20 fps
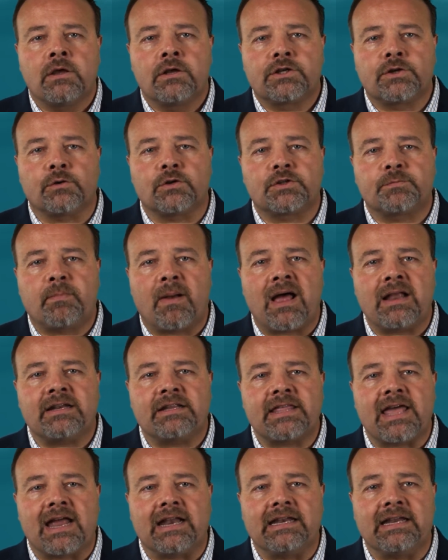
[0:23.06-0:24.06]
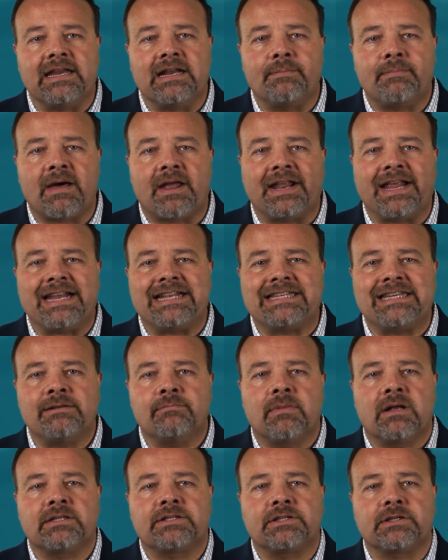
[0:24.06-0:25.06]
To respond to that need, about
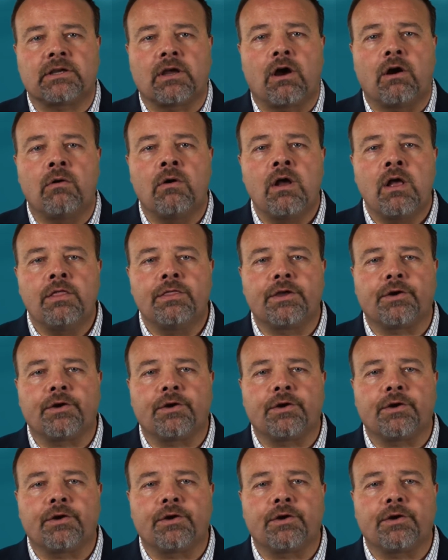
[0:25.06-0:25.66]
18 months ago,